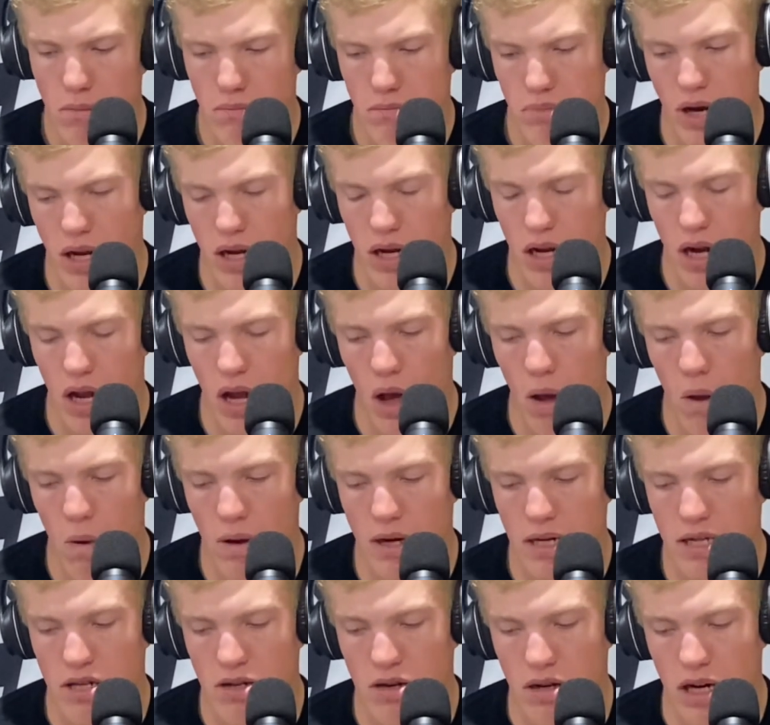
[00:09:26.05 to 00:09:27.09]
But
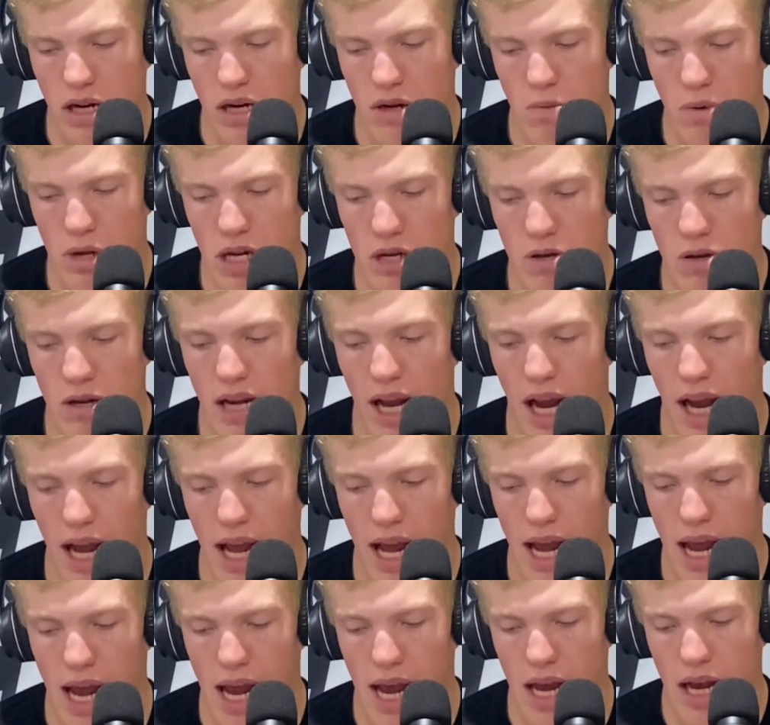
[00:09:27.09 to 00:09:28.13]
always good when you can get
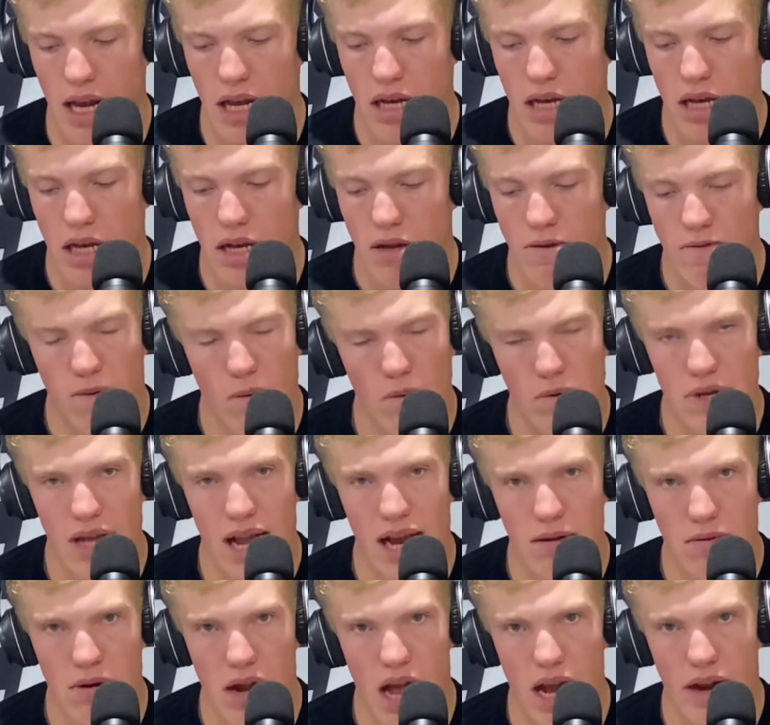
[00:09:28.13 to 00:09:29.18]
a full
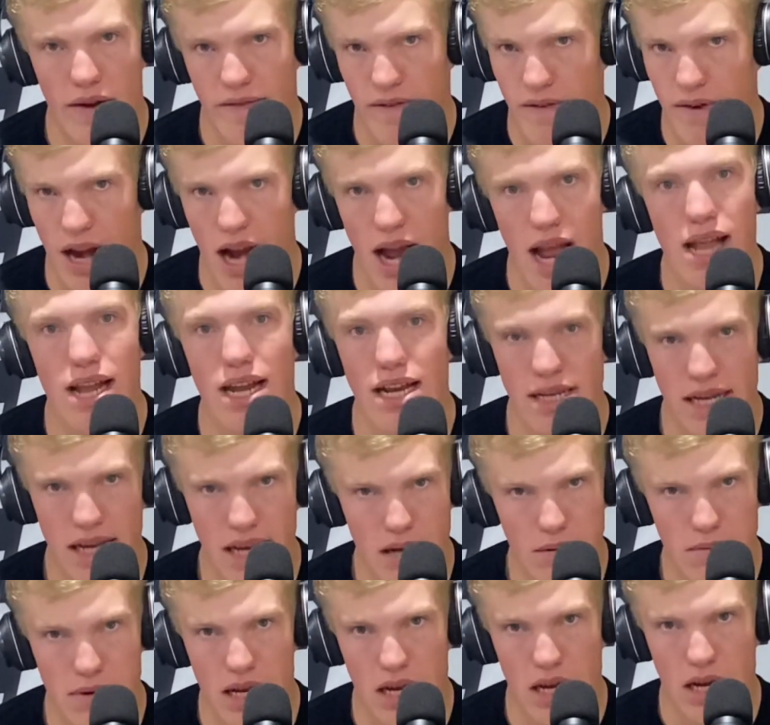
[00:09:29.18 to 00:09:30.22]
time ride for any
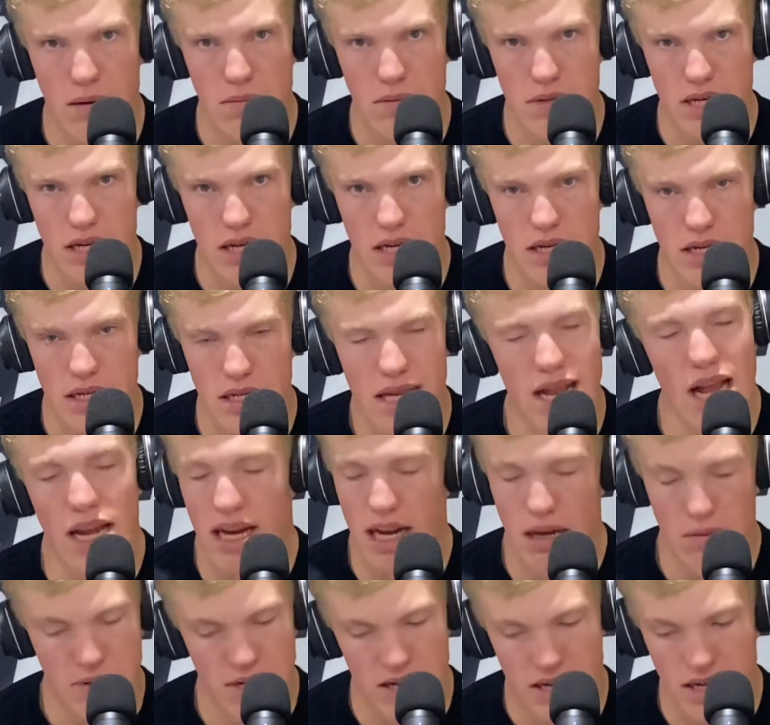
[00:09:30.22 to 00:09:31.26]
team in the Cup Series, not
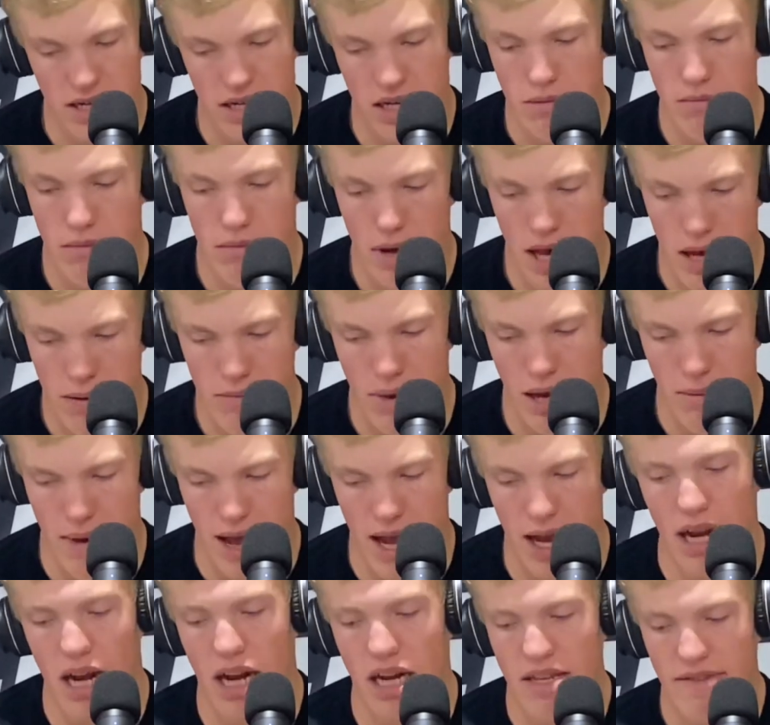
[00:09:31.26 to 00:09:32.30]
Cup Series, my
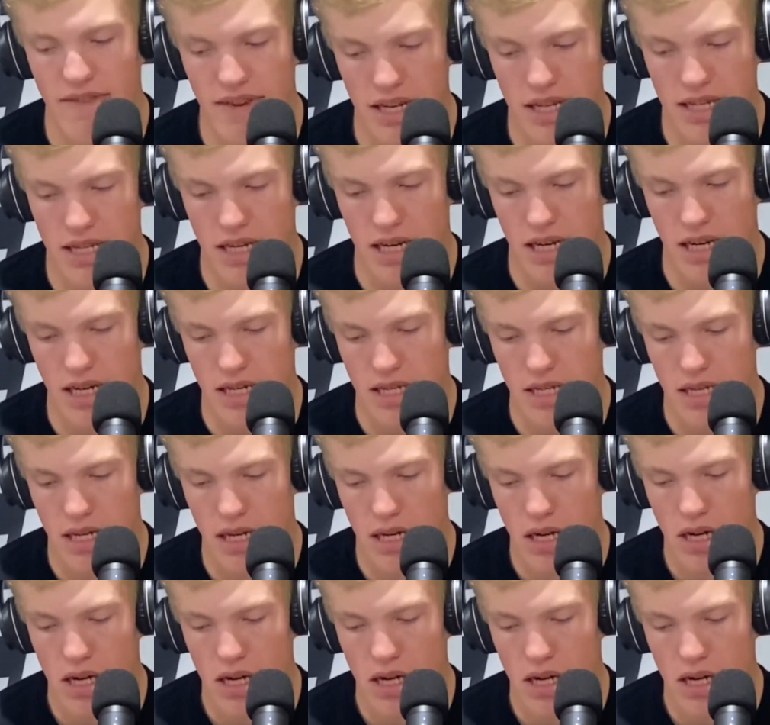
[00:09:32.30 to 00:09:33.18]
bad, Xfinity Series.